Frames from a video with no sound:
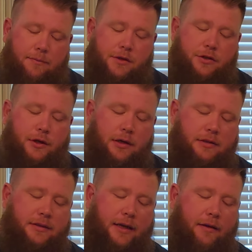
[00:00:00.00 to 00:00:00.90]
I'm just trying to
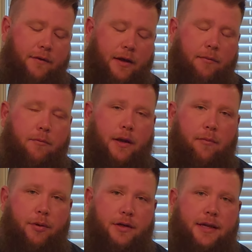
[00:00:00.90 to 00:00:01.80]
save and,
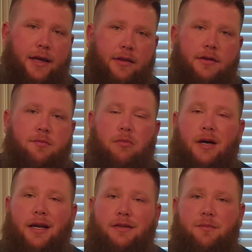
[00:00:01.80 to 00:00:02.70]
and protect this
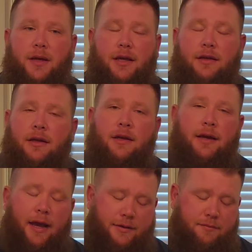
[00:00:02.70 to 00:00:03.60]
breast meat
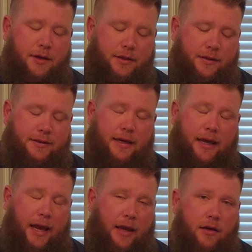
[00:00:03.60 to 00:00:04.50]
as much as I
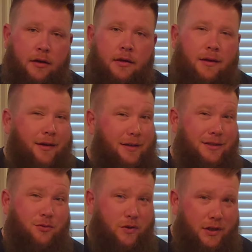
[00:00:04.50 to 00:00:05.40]
can because
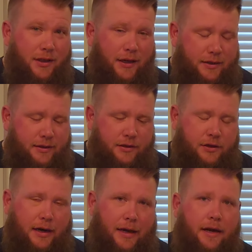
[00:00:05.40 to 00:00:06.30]
it's really easy to
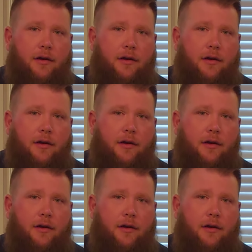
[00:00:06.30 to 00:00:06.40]
dry